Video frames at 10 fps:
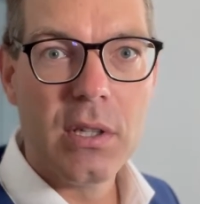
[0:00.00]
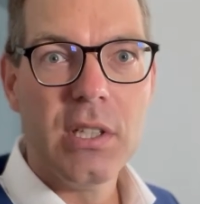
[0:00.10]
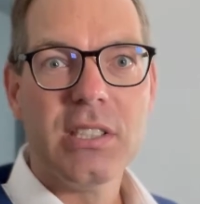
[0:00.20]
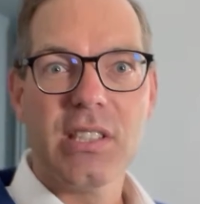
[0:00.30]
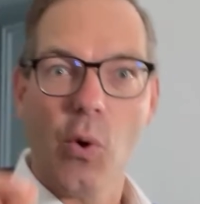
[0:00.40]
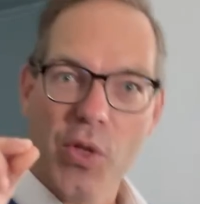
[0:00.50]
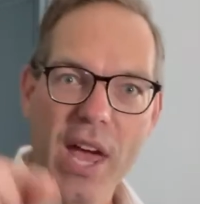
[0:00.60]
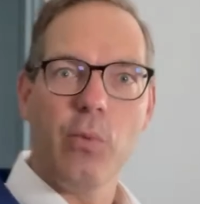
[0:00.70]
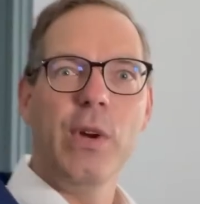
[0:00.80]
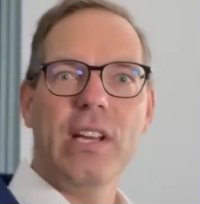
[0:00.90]
so
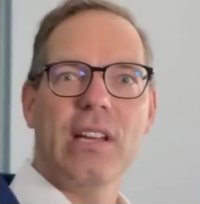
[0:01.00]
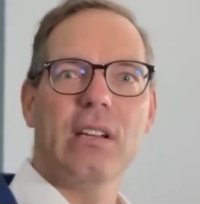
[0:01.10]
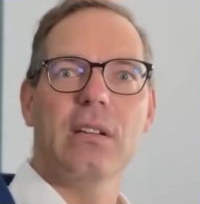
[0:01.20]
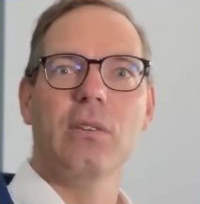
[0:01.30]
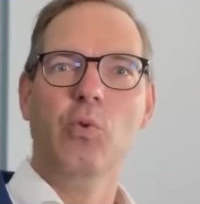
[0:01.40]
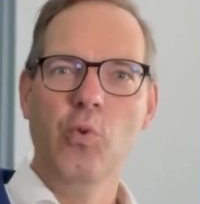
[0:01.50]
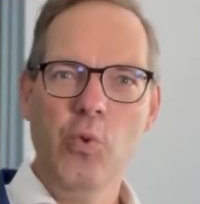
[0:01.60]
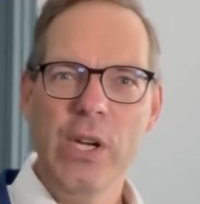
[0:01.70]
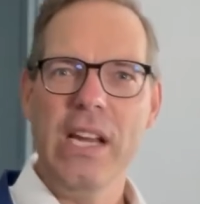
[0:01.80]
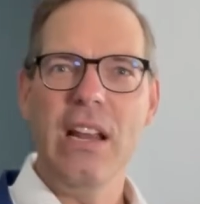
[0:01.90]
that we can
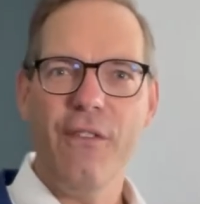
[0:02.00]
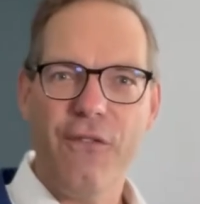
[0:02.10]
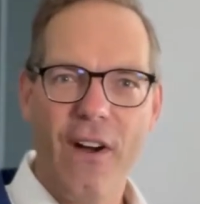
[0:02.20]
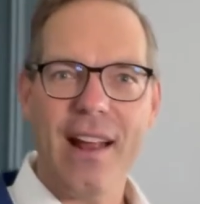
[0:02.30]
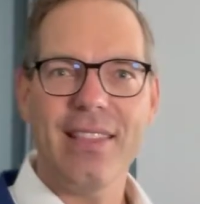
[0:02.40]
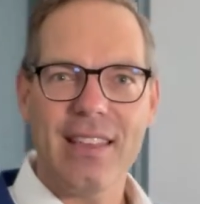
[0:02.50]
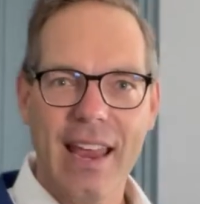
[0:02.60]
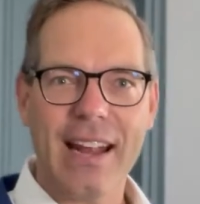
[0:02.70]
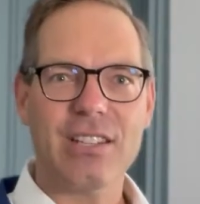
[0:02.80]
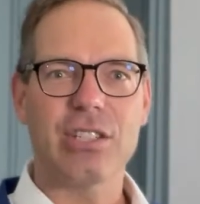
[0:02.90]
really find
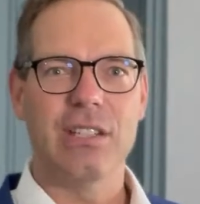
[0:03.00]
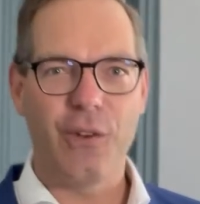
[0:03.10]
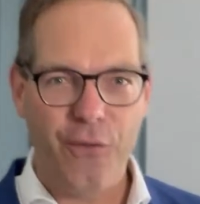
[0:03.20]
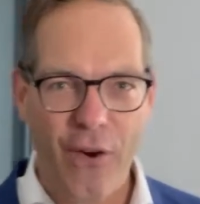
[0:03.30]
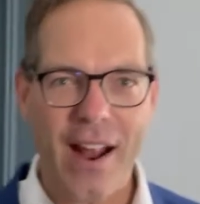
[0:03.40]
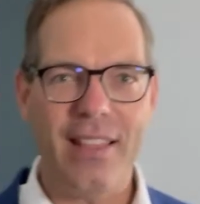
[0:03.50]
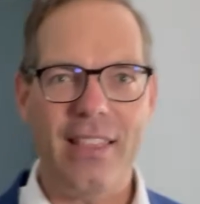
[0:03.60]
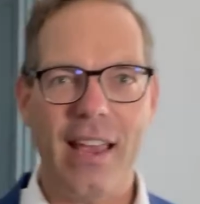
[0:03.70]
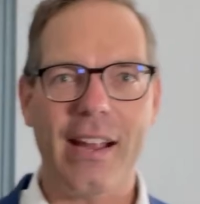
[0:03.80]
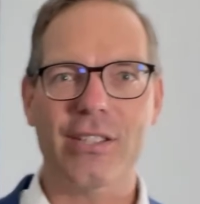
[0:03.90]
the action, define
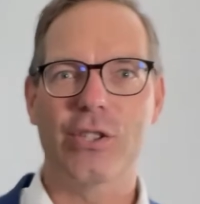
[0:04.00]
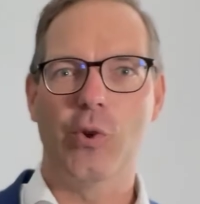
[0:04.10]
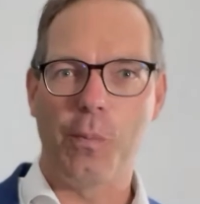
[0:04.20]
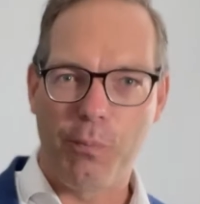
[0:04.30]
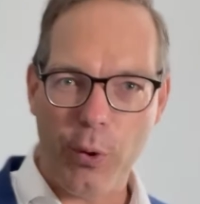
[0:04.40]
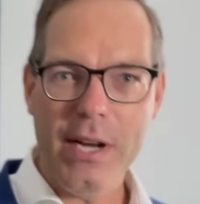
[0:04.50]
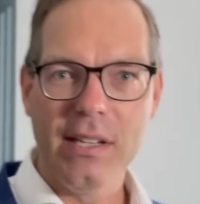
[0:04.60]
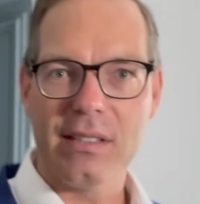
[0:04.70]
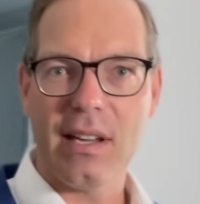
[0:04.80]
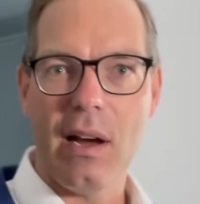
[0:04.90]
the action to bring
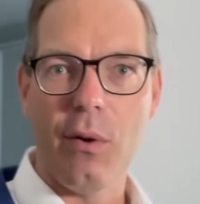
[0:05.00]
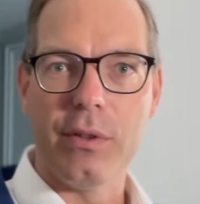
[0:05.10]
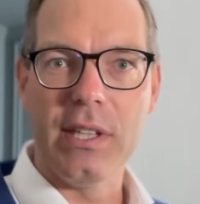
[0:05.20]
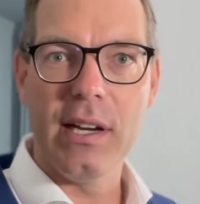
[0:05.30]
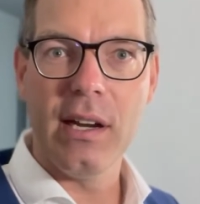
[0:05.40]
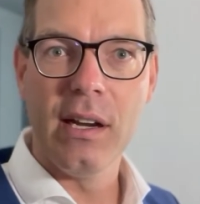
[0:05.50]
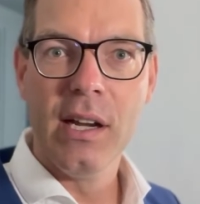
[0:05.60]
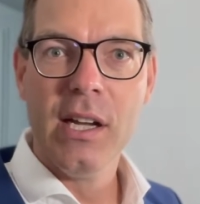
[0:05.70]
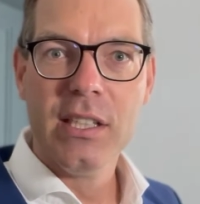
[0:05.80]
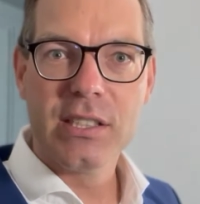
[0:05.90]
it down. Yeah.
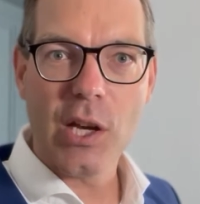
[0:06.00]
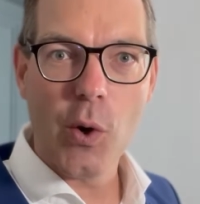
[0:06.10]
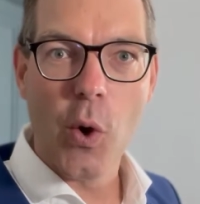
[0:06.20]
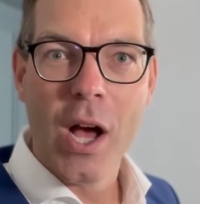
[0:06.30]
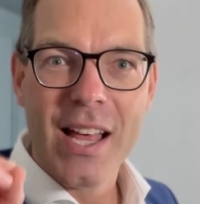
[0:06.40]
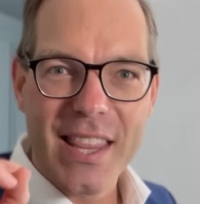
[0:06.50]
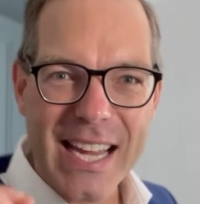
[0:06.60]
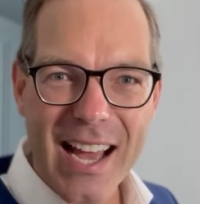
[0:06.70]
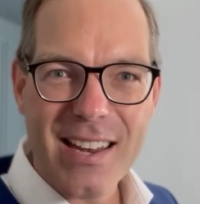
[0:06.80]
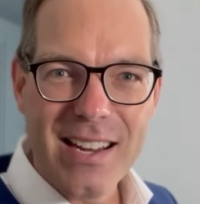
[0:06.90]
So
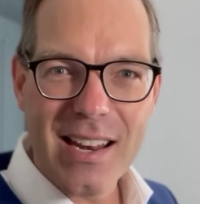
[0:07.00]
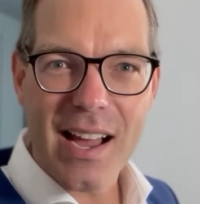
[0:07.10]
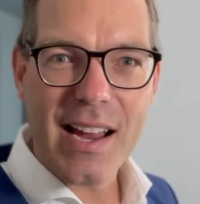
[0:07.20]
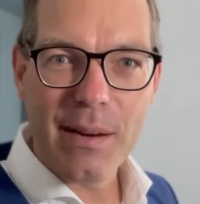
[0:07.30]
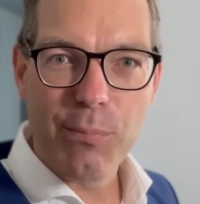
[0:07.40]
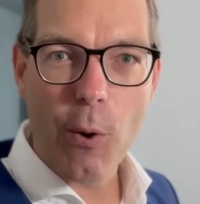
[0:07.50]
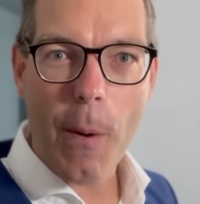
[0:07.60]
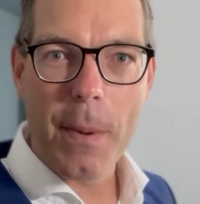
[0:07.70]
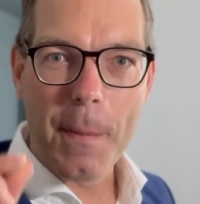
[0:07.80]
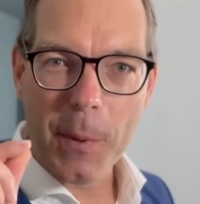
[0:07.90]
the underlying
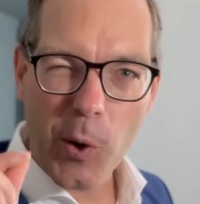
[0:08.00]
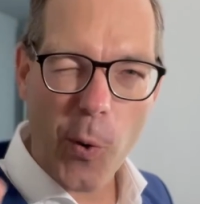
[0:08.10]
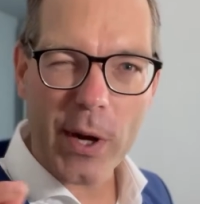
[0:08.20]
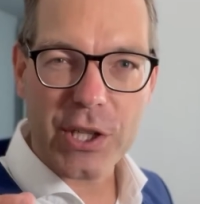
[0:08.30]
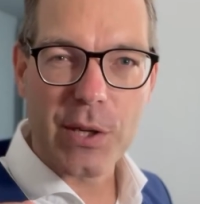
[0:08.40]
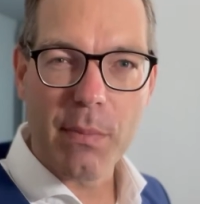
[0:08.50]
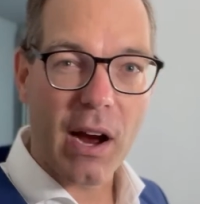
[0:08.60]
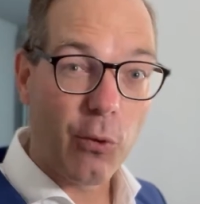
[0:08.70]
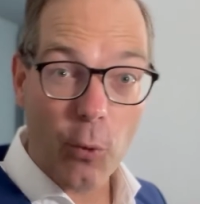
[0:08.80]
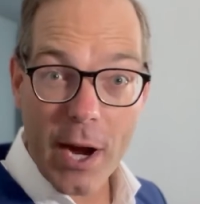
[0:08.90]
problem, question
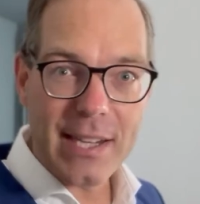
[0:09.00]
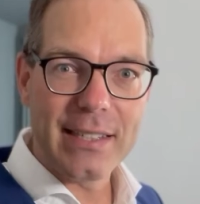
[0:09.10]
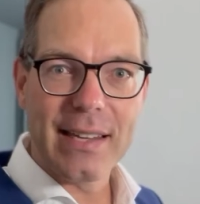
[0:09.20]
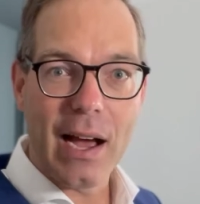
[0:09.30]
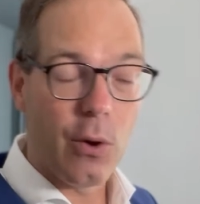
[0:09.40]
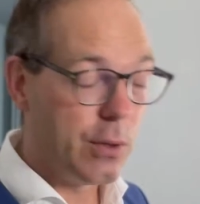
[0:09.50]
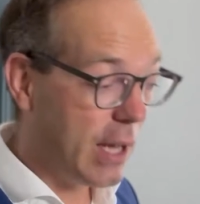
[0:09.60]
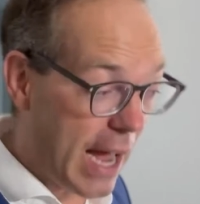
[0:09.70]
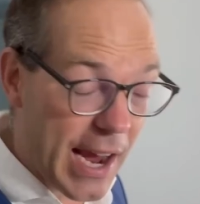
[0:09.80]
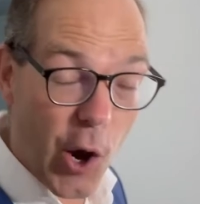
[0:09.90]
mark, write it down.
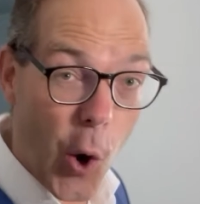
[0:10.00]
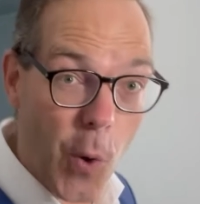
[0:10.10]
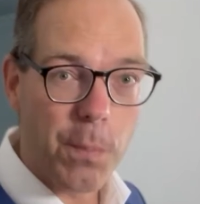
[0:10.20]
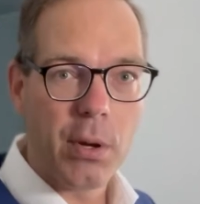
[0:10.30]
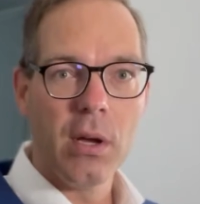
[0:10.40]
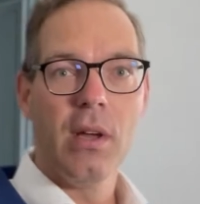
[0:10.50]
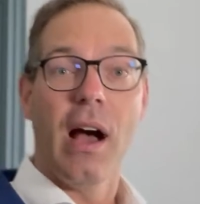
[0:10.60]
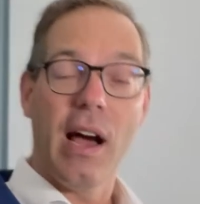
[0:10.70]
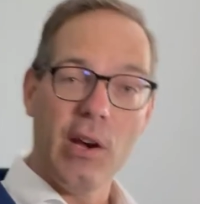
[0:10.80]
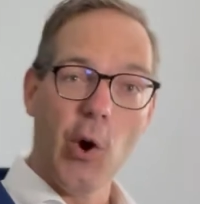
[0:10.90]
I hope
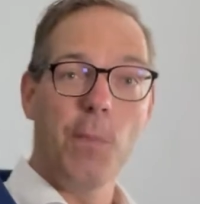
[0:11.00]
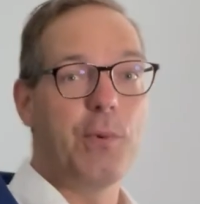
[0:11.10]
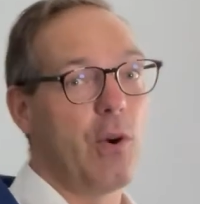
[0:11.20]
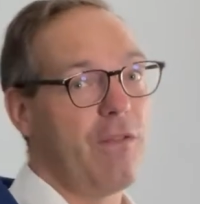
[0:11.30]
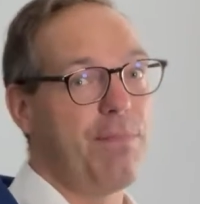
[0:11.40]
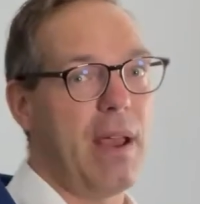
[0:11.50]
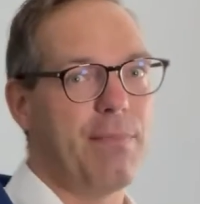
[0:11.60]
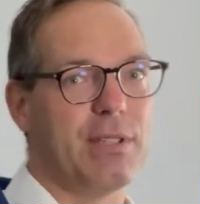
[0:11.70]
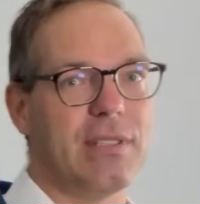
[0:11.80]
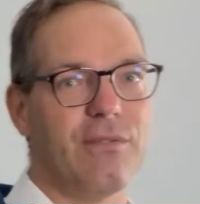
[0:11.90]
you have
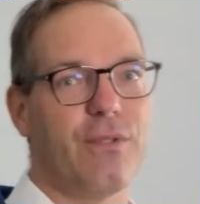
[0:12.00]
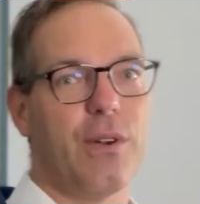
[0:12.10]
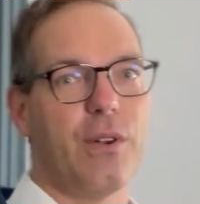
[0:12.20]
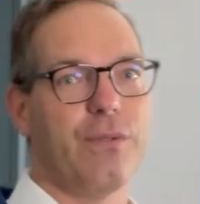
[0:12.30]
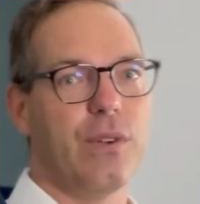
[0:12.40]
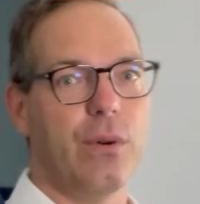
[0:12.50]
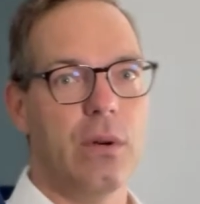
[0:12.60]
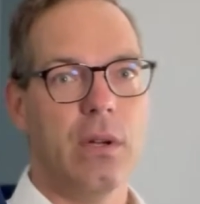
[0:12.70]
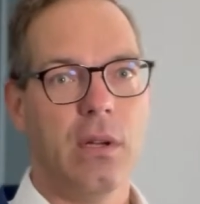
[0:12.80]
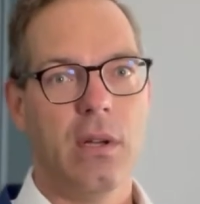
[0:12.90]
papers in front of you.
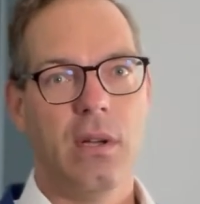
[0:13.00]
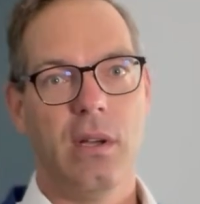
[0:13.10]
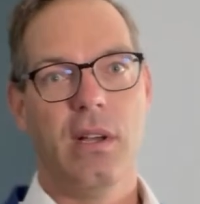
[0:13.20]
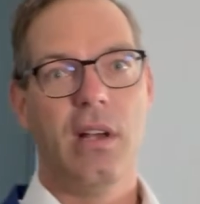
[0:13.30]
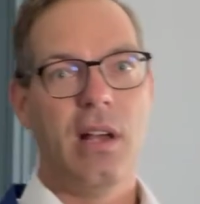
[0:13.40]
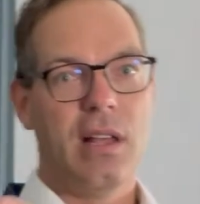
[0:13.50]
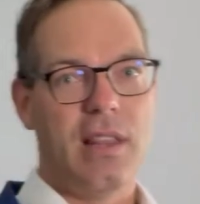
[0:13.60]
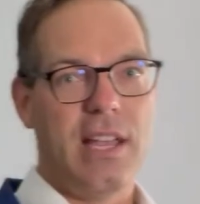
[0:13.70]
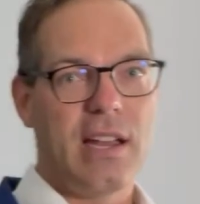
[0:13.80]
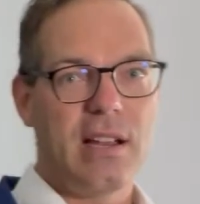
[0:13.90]

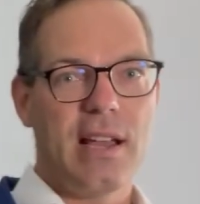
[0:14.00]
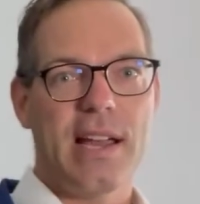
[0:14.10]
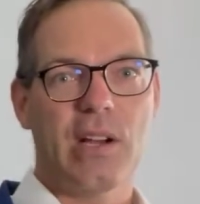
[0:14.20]
The underlying